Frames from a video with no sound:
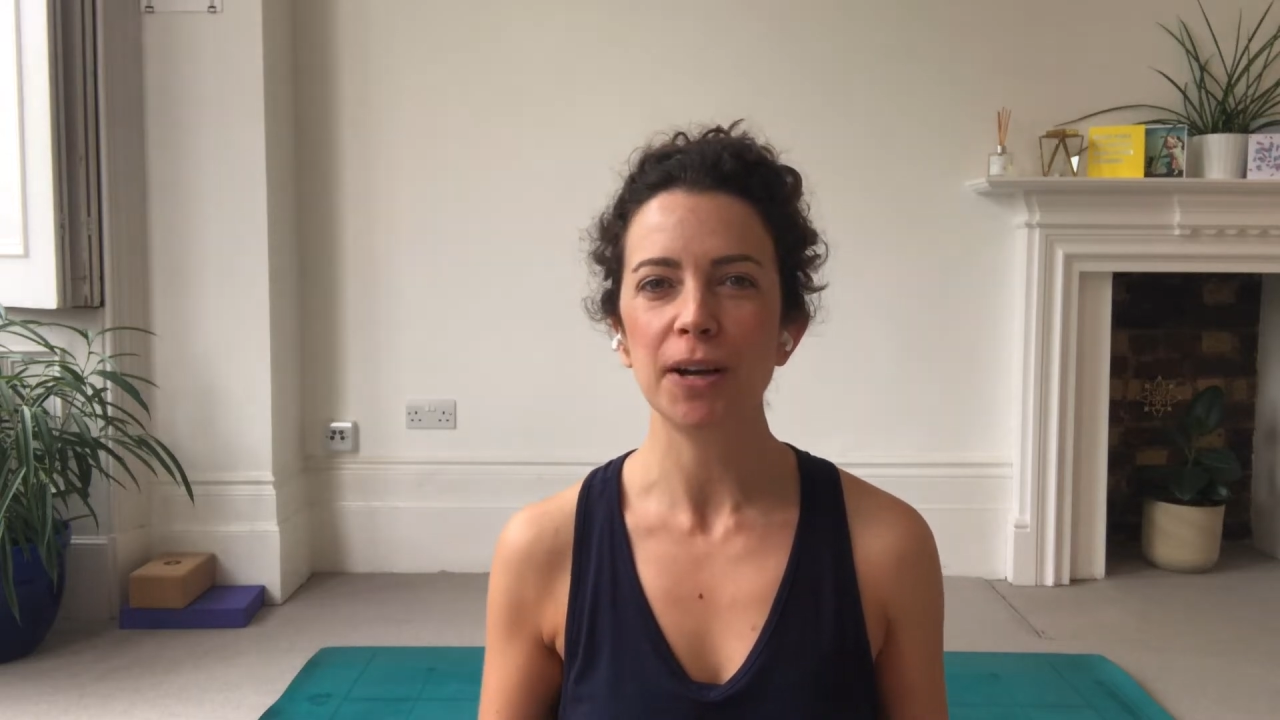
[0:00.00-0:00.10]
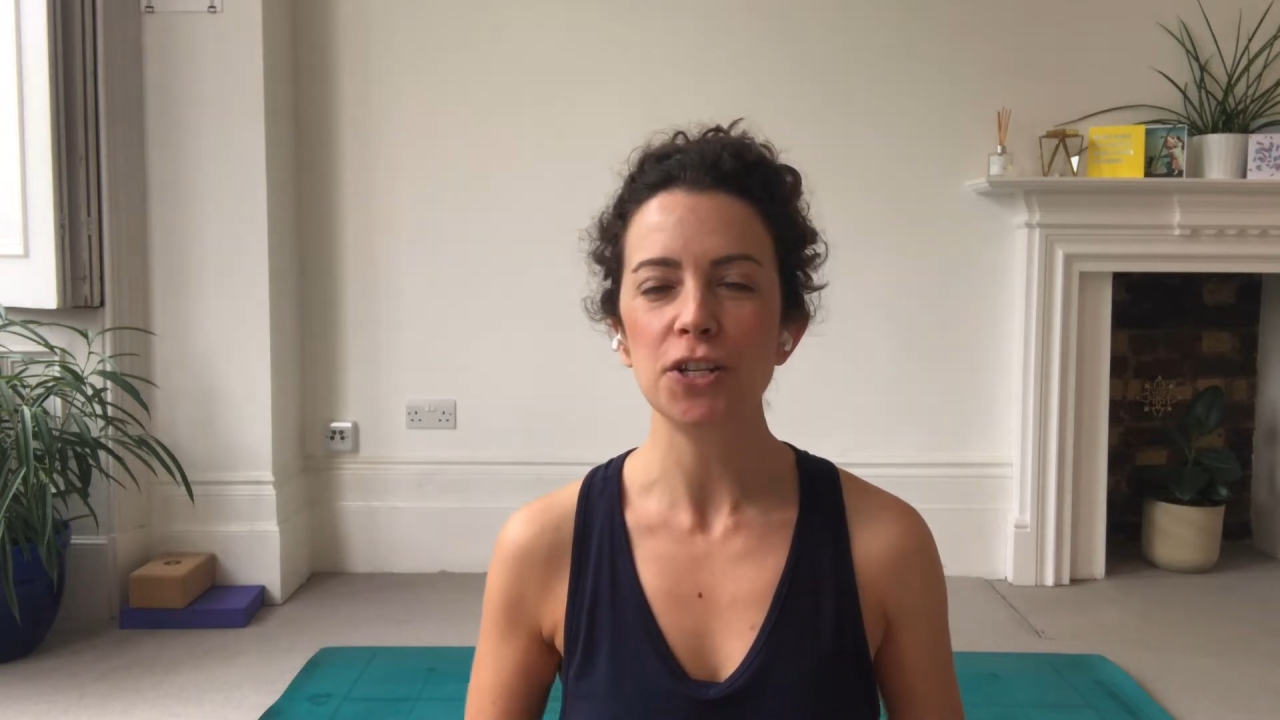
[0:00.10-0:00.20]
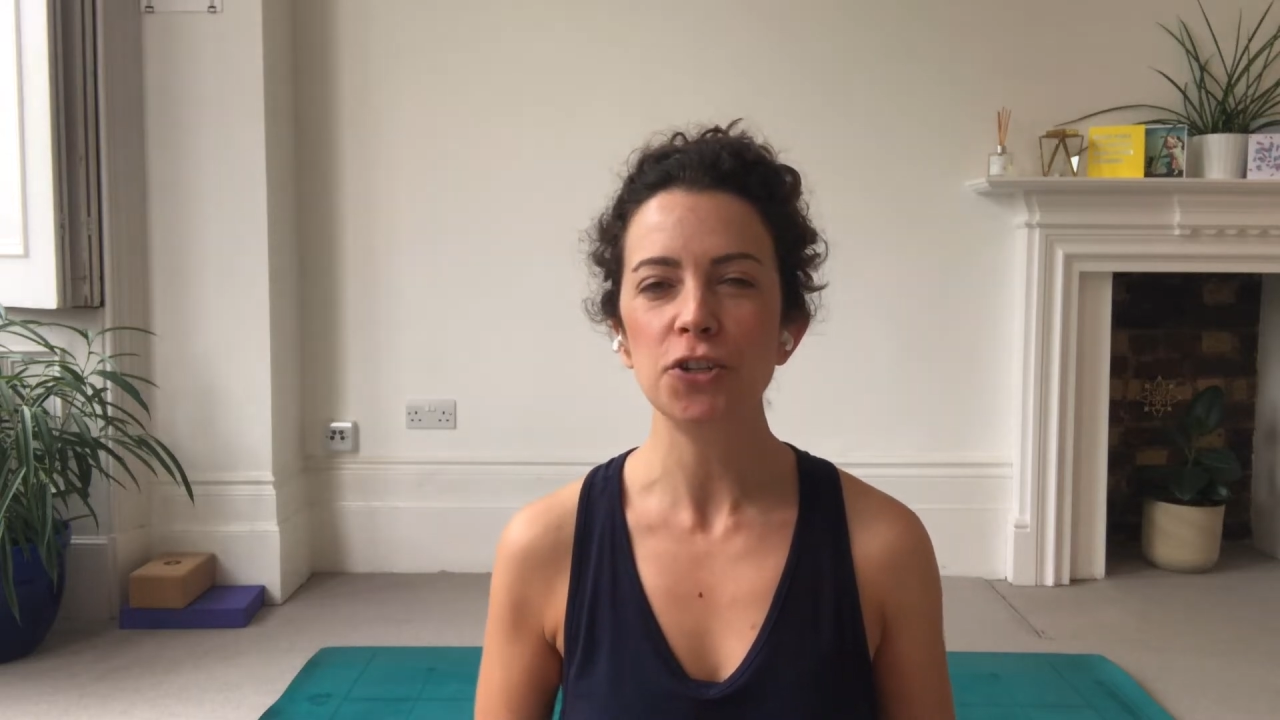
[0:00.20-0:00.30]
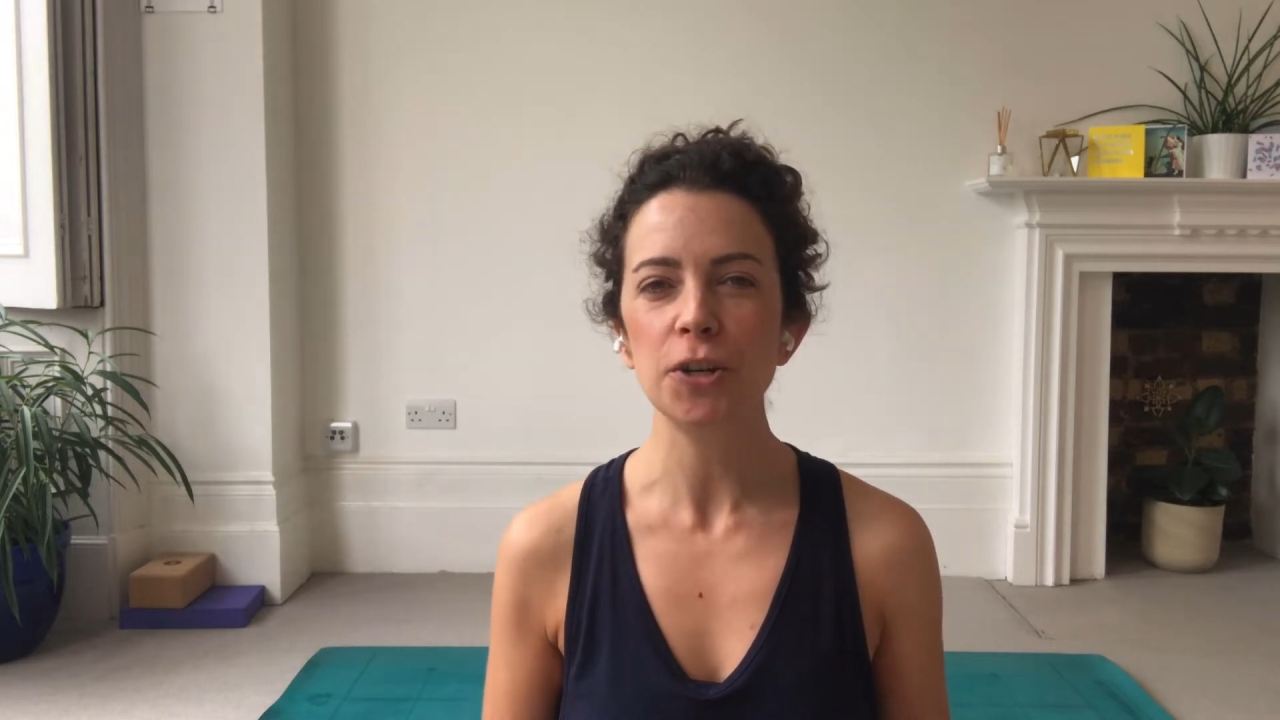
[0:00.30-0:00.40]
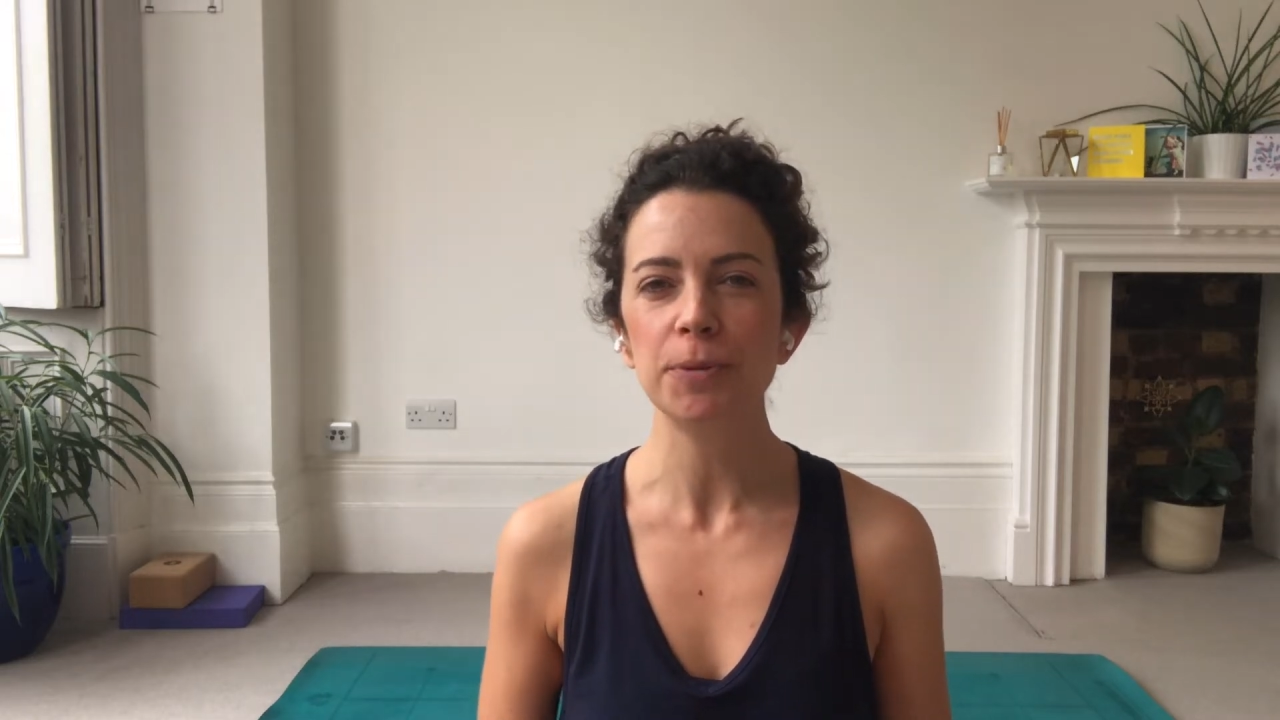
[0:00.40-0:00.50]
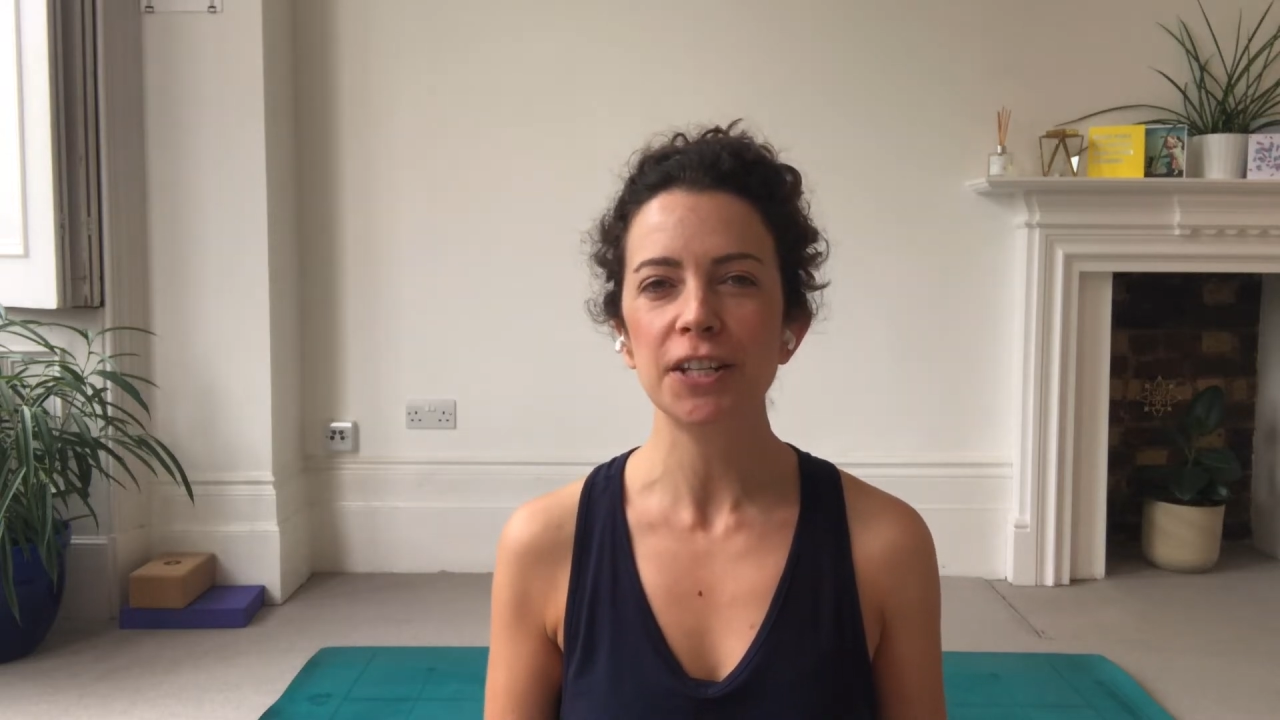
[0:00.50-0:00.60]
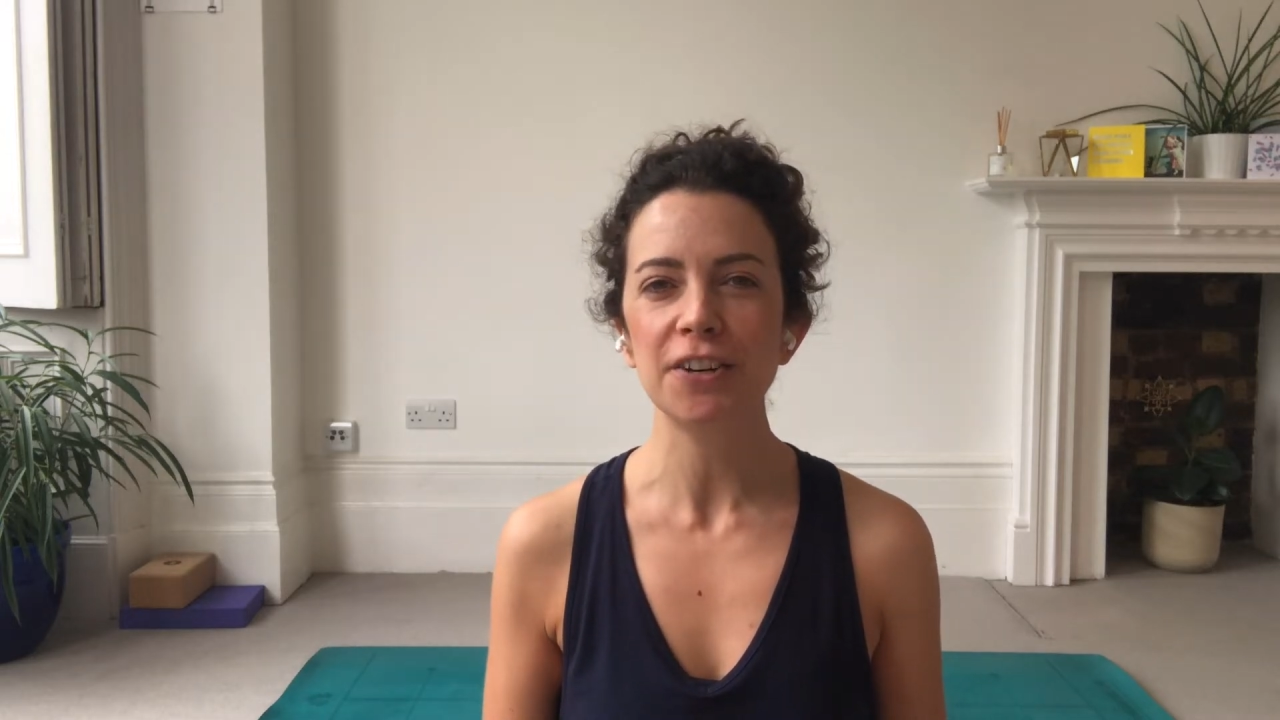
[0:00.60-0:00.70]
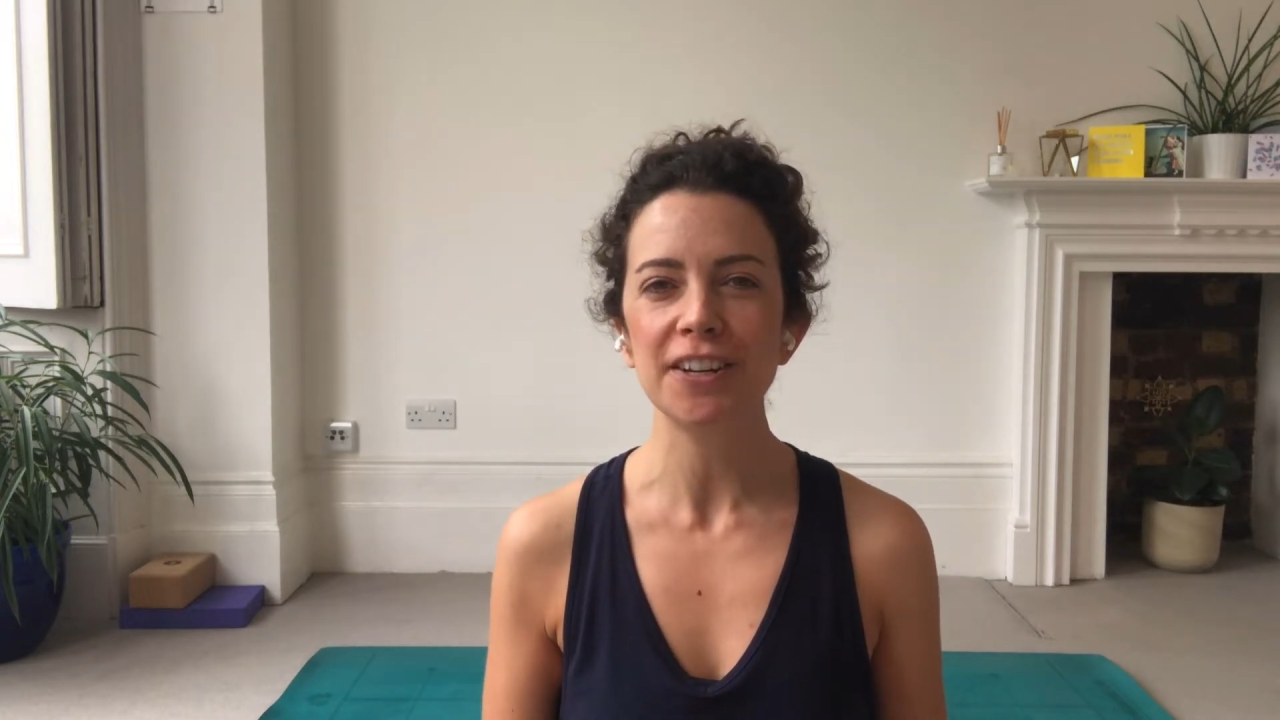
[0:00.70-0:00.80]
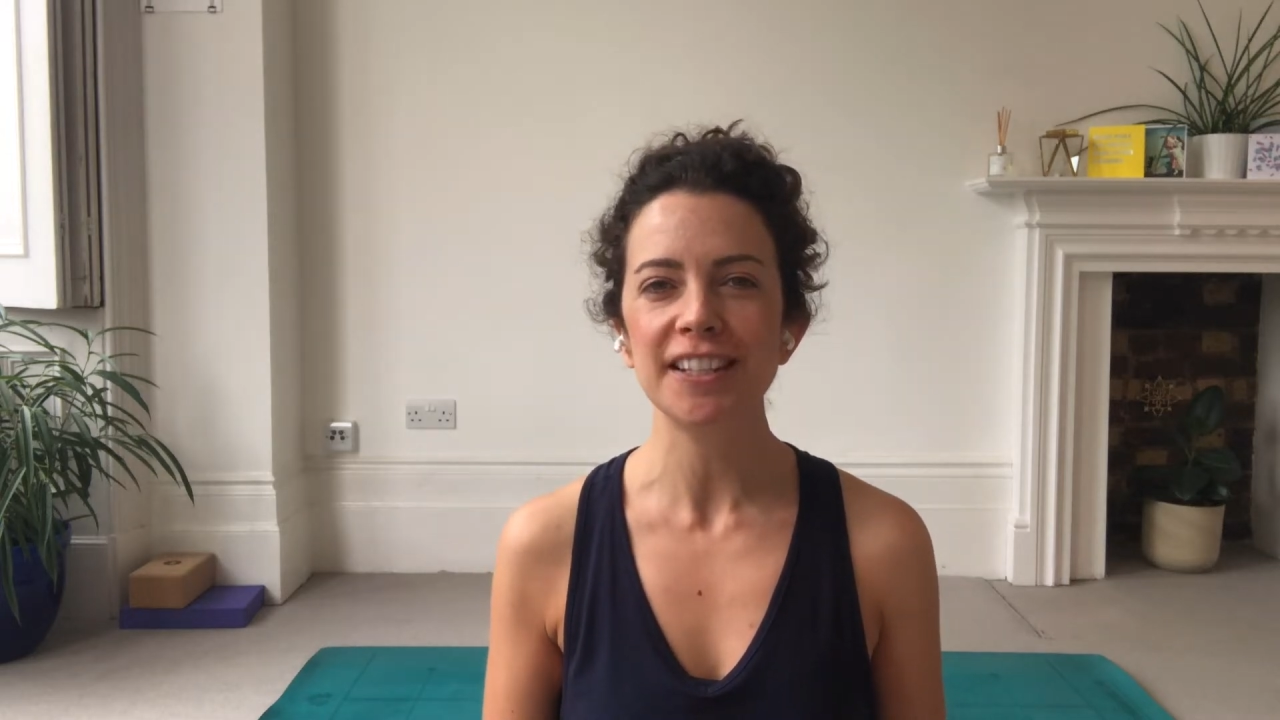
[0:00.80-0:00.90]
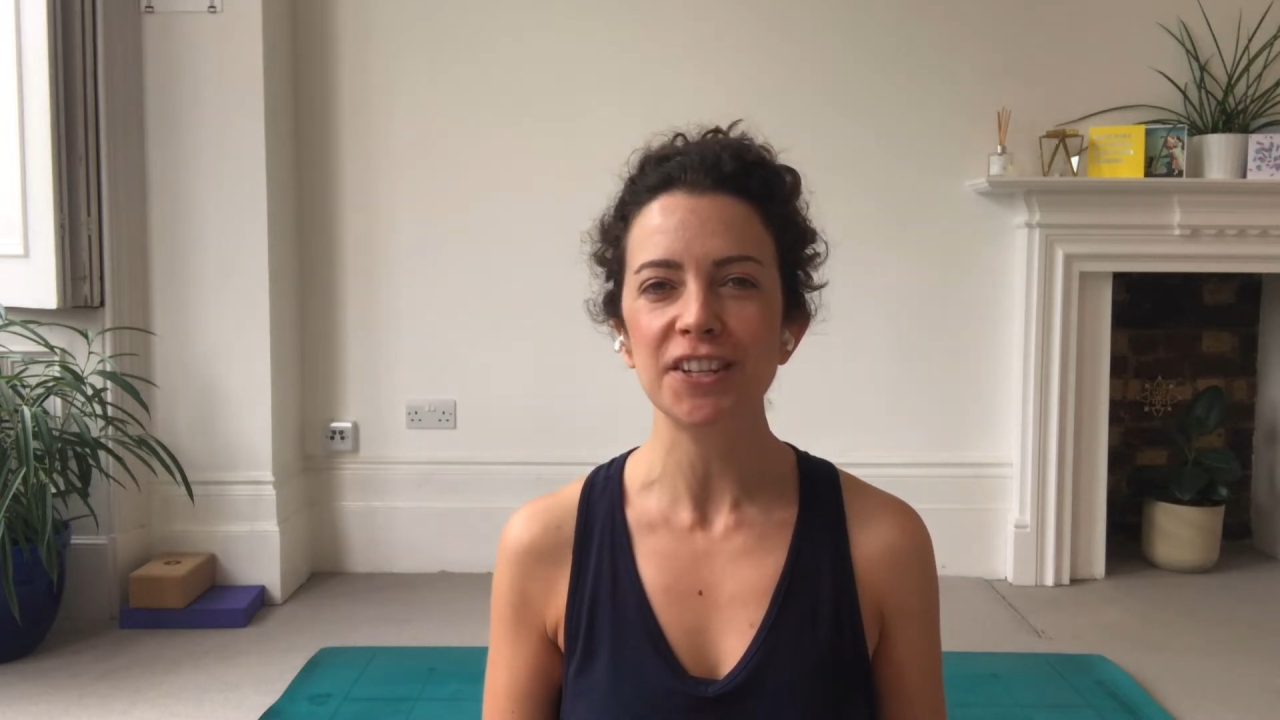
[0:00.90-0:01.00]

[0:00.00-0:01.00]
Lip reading: my YouTube series,